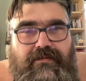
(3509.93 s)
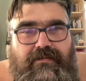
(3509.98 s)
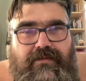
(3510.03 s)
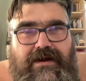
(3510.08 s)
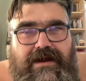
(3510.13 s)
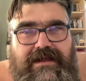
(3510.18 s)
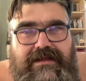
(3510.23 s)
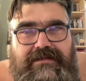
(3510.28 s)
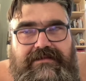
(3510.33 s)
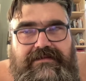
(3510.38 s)

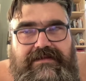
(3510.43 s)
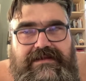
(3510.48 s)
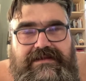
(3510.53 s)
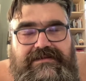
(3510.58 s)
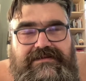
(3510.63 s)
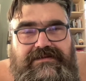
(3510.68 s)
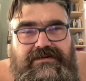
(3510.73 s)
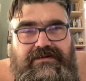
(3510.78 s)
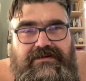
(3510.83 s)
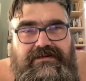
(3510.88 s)
why
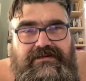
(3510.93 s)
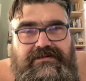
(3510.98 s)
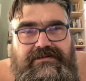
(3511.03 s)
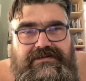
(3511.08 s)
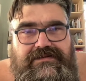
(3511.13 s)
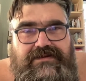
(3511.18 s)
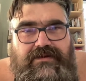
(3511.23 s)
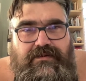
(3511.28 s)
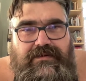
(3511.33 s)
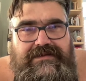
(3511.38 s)
these are
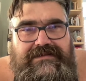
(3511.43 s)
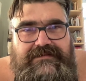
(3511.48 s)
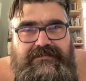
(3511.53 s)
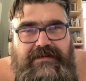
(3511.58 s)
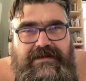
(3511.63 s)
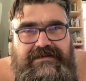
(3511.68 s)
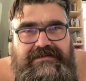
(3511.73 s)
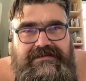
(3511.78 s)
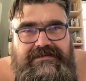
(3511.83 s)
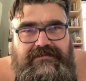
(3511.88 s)
so
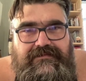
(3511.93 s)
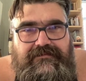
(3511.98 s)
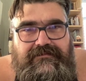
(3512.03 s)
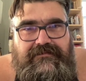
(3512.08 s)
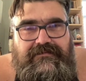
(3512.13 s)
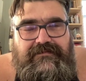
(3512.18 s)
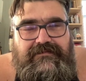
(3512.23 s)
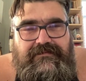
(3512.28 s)
expensive.